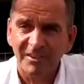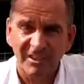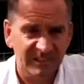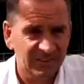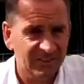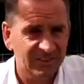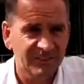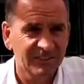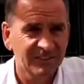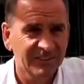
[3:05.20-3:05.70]

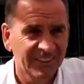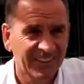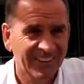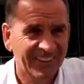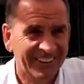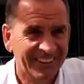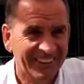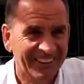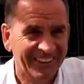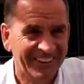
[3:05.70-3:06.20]
Yes,
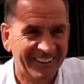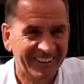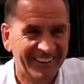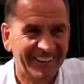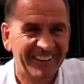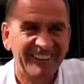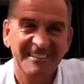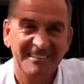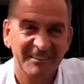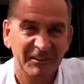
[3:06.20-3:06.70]

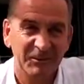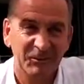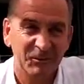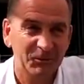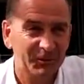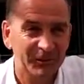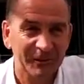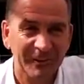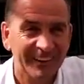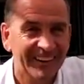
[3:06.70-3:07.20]
it's the
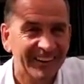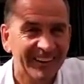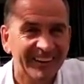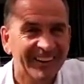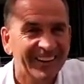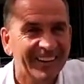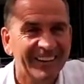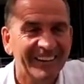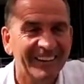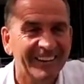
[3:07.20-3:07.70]
tour,
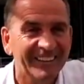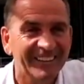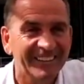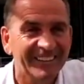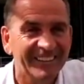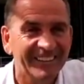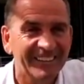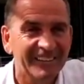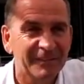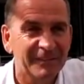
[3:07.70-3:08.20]

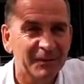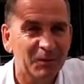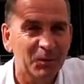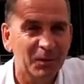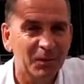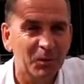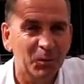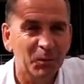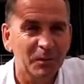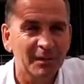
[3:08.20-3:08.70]
and if you
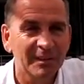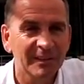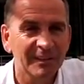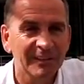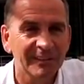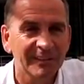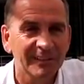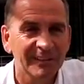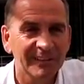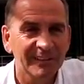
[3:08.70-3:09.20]
want to
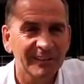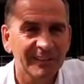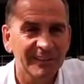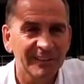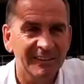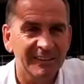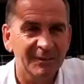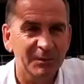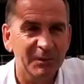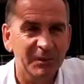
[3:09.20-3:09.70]
win
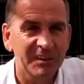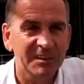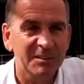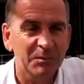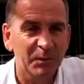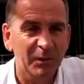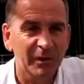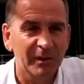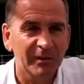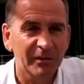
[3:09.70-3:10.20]
with a
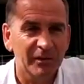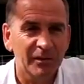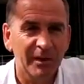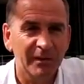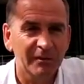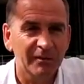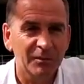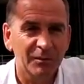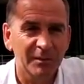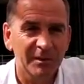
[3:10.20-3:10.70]
sprinter, you
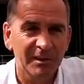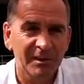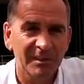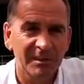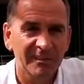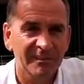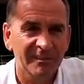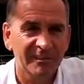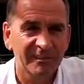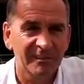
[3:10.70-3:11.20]
have to be
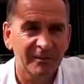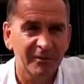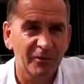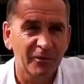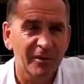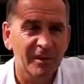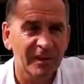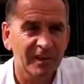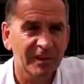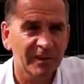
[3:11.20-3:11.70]

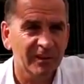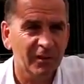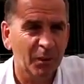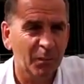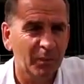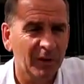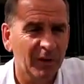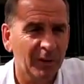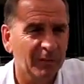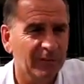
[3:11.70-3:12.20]
really
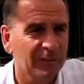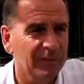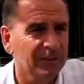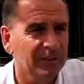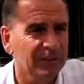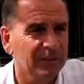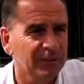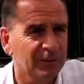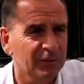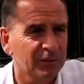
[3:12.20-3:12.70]
top level
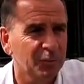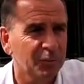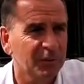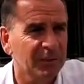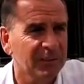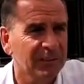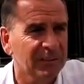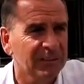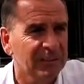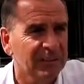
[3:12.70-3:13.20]
to
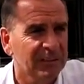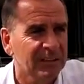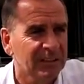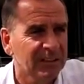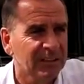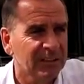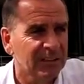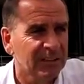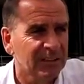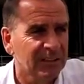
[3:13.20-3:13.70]
win.
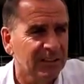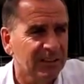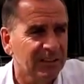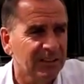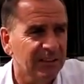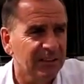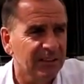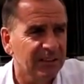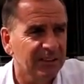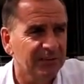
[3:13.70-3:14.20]

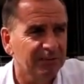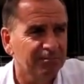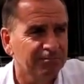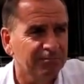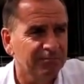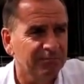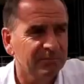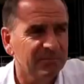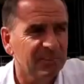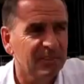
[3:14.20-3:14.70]
And
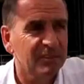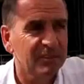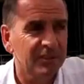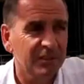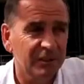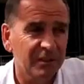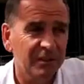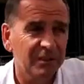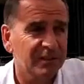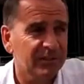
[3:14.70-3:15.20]
this
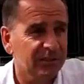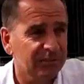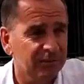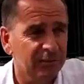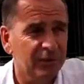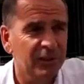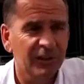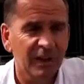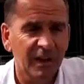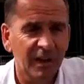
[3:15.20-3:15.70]
year is
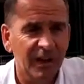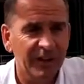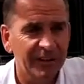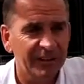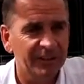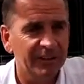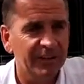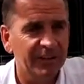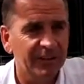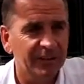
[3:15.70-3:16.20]
really a
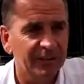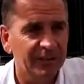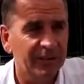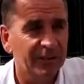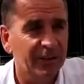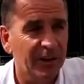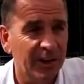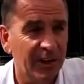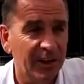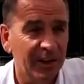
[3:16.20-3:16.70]
high standard,
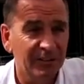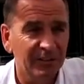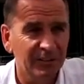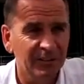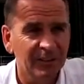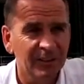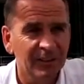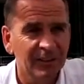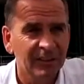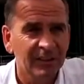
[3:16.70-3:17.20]
a high
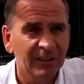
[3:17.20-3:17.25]
level.